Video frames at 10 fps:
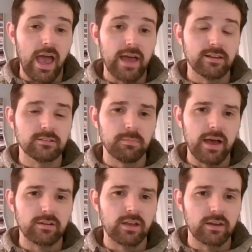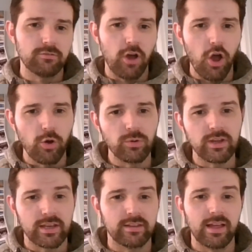And it's about kind of
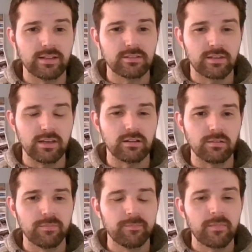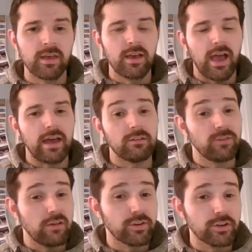honing in that skill. And if
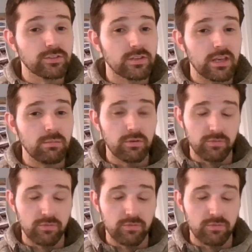you have a good team,